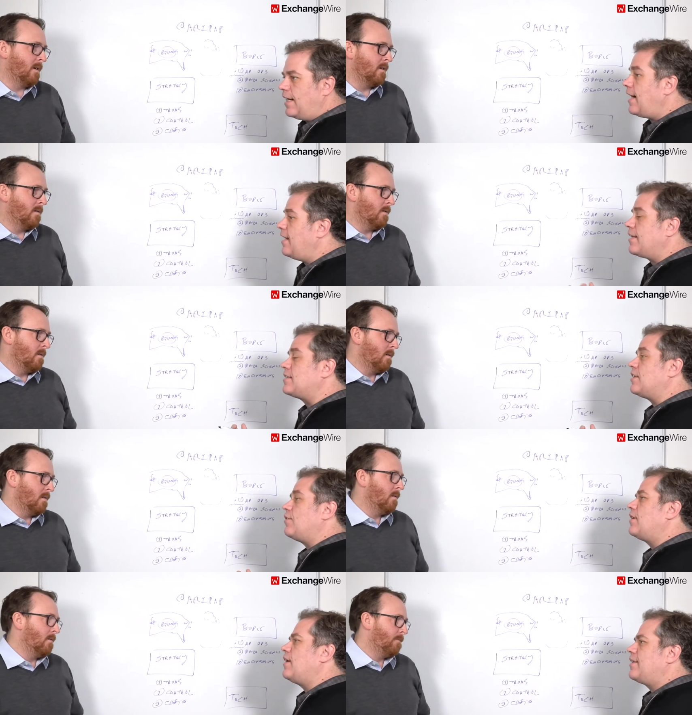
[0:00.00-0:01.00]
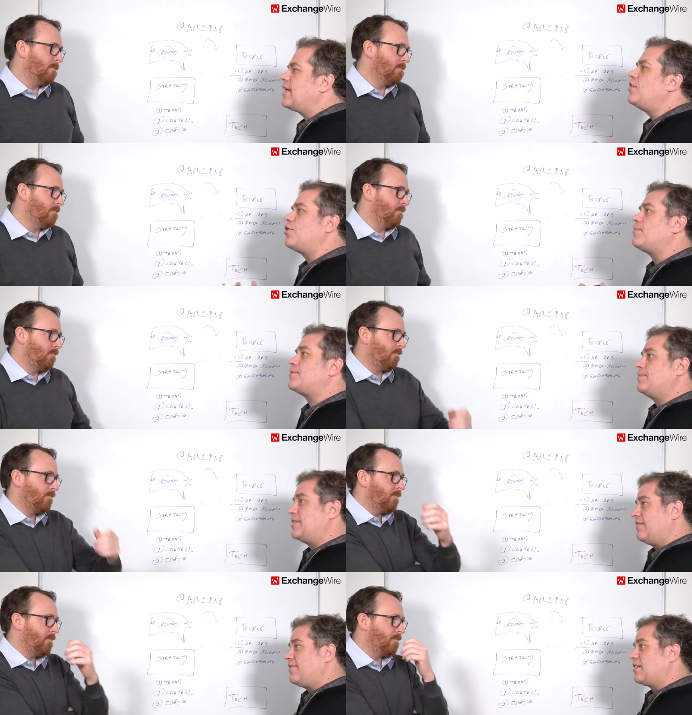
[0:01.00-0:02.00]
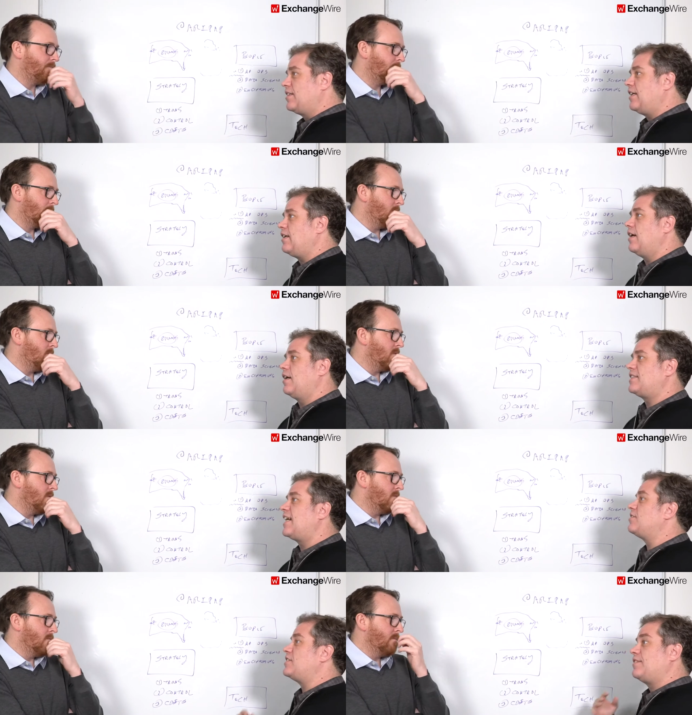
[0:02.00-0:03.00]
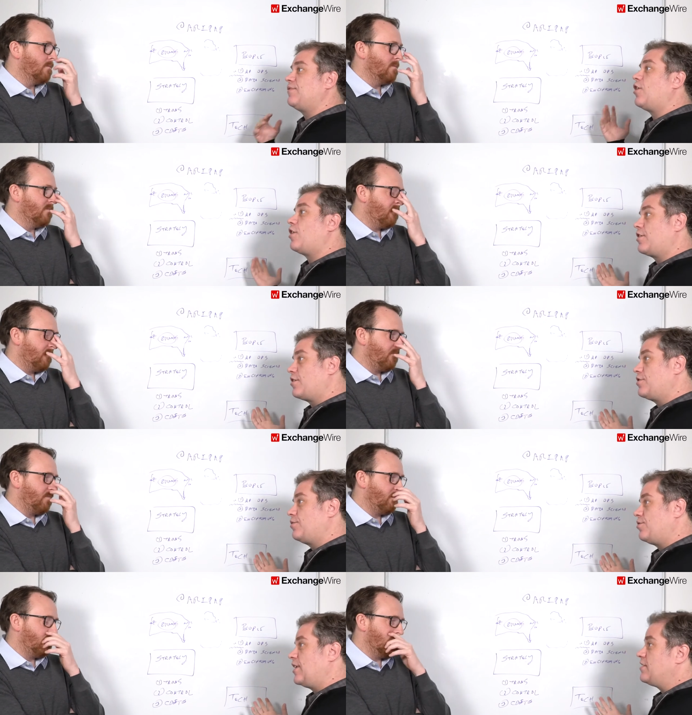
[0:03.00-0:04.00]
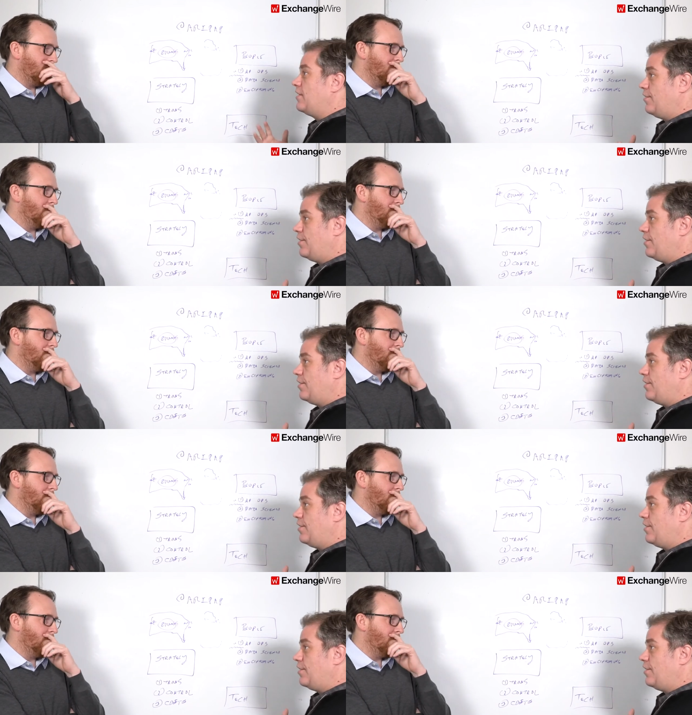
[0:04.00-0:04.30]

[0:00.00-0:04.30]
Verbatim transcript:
Speaker 1: I, I think so. I, I, think in Europe specifically, uh, talent is even harder to address than in